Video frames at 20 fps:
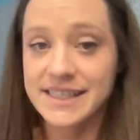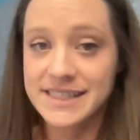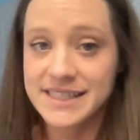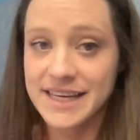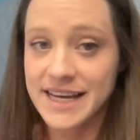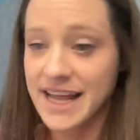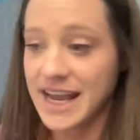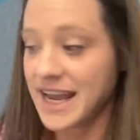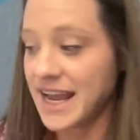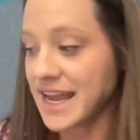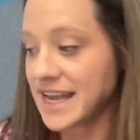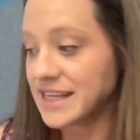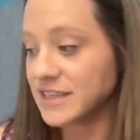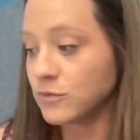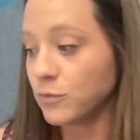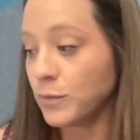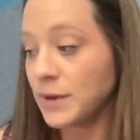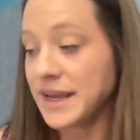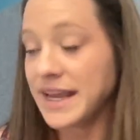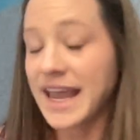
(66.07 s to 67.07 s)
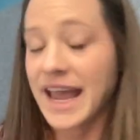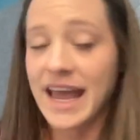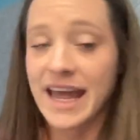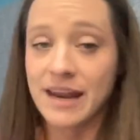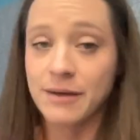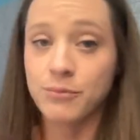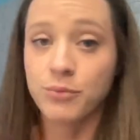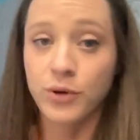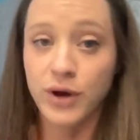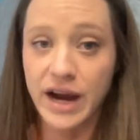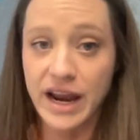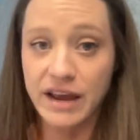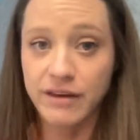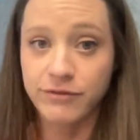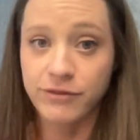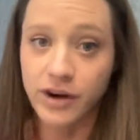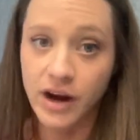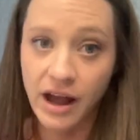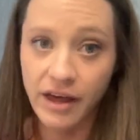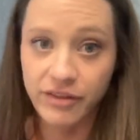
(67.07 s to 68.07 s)
today is we can pray
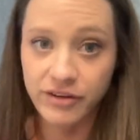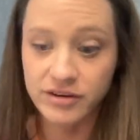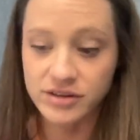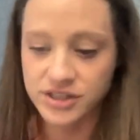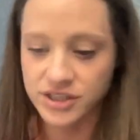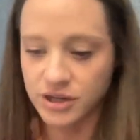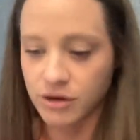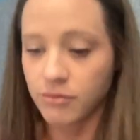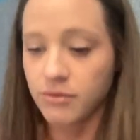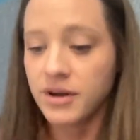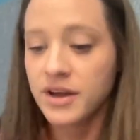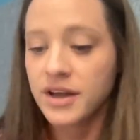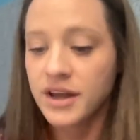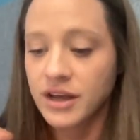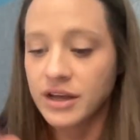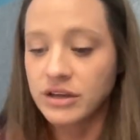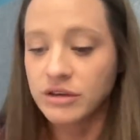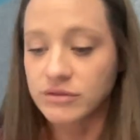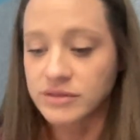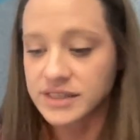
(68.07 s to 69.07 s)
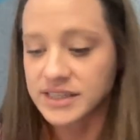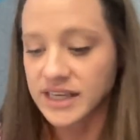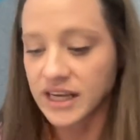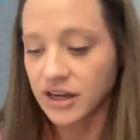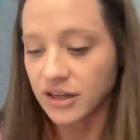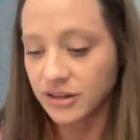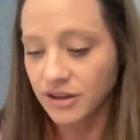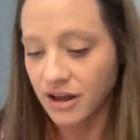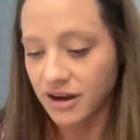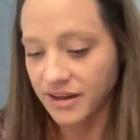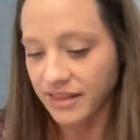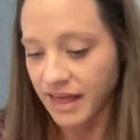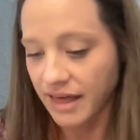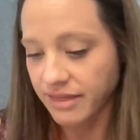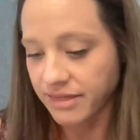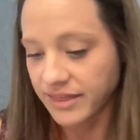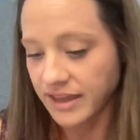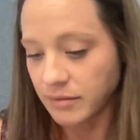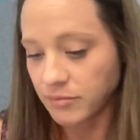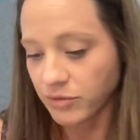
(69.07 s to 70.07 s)
for others. So you'll see a lot of
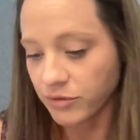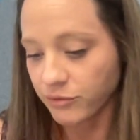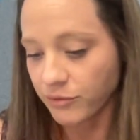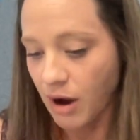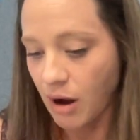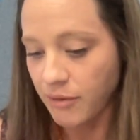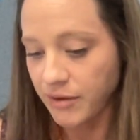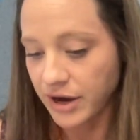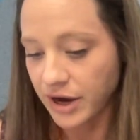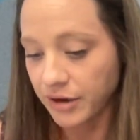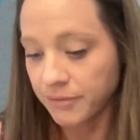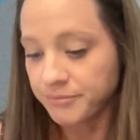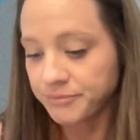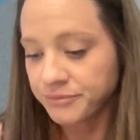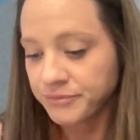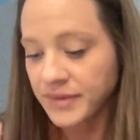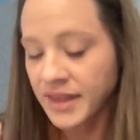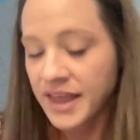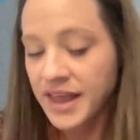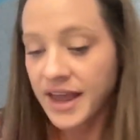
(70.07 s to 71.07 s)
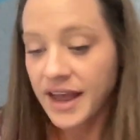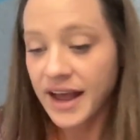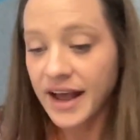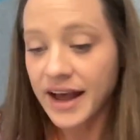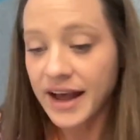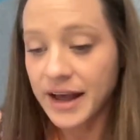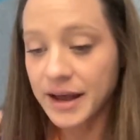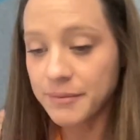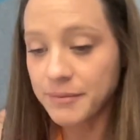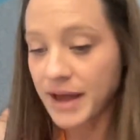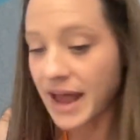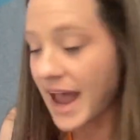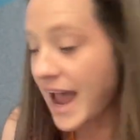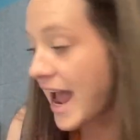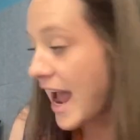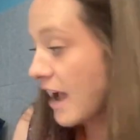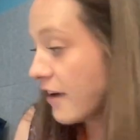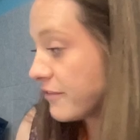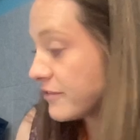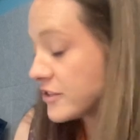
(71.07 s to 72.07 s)
that theme throughout here.
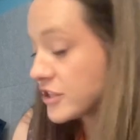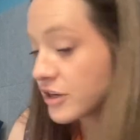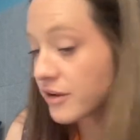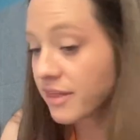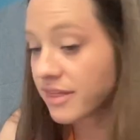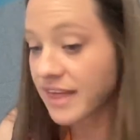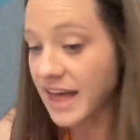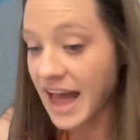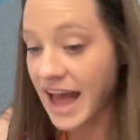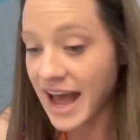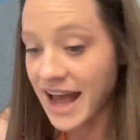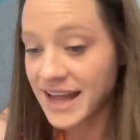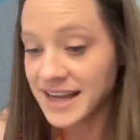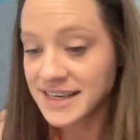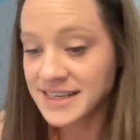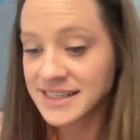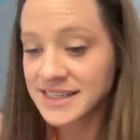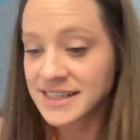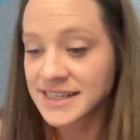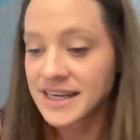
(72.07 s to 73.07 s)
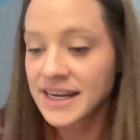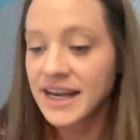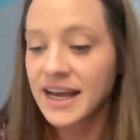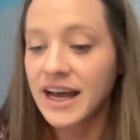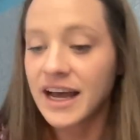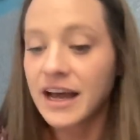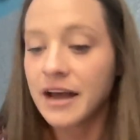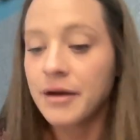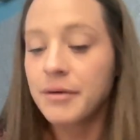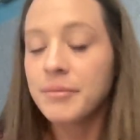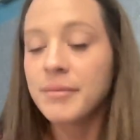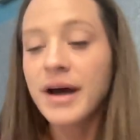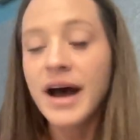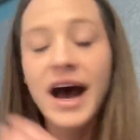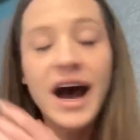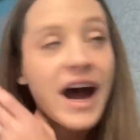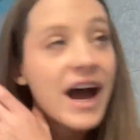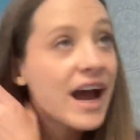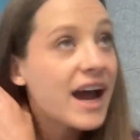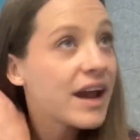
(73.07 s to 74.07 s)
After that,
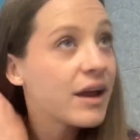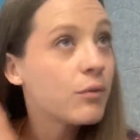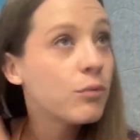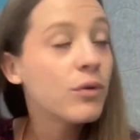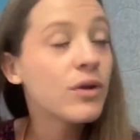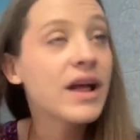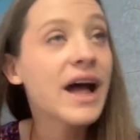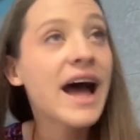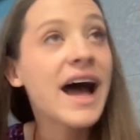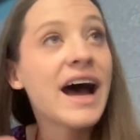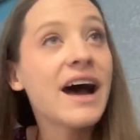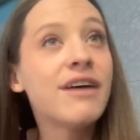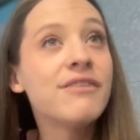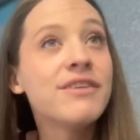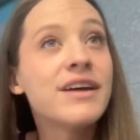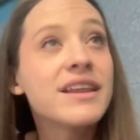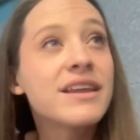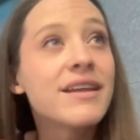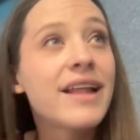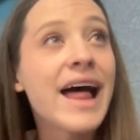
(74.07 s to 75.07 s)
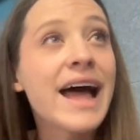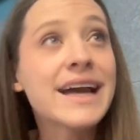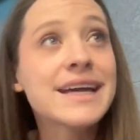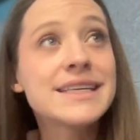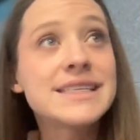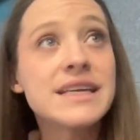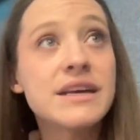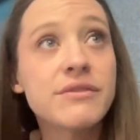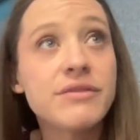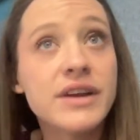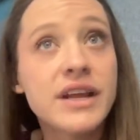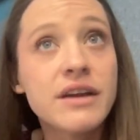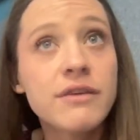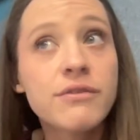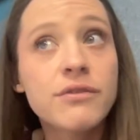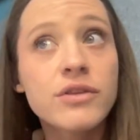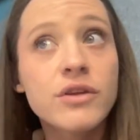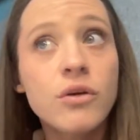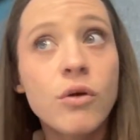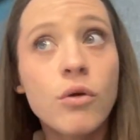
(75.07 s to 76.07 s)
I will have a little activity
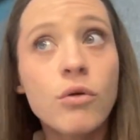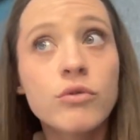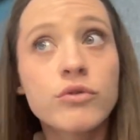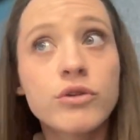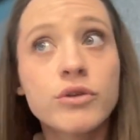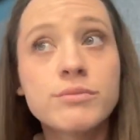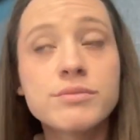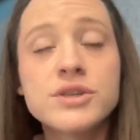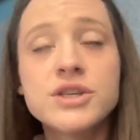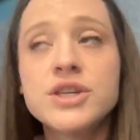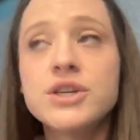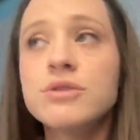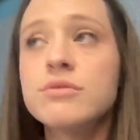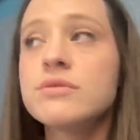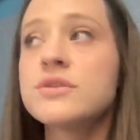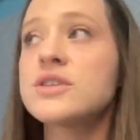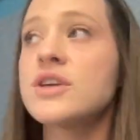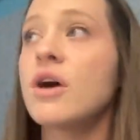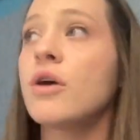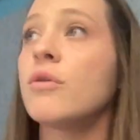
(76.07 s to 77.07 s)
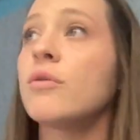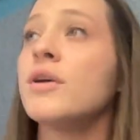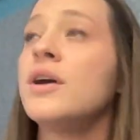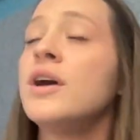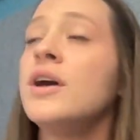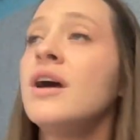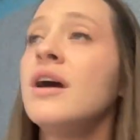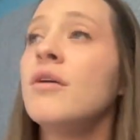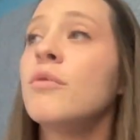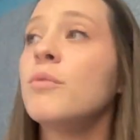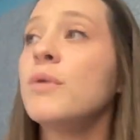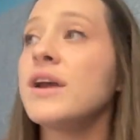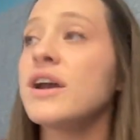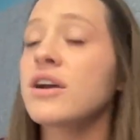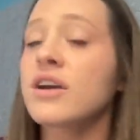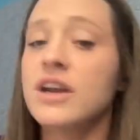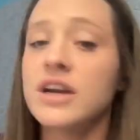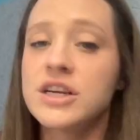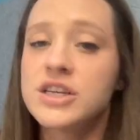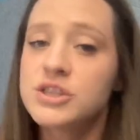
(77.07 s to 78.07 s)
for the whole group to do. So we
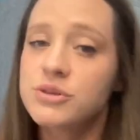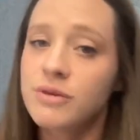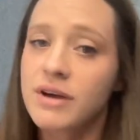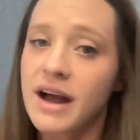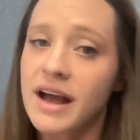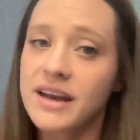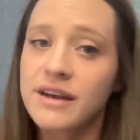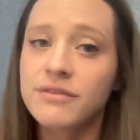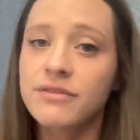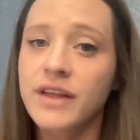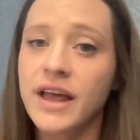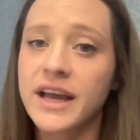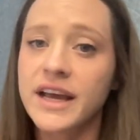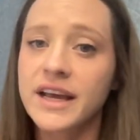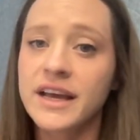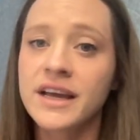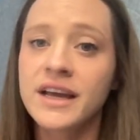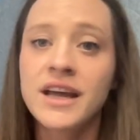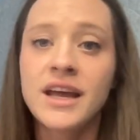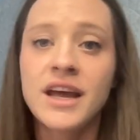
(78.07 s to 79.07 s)
are going to do kind of like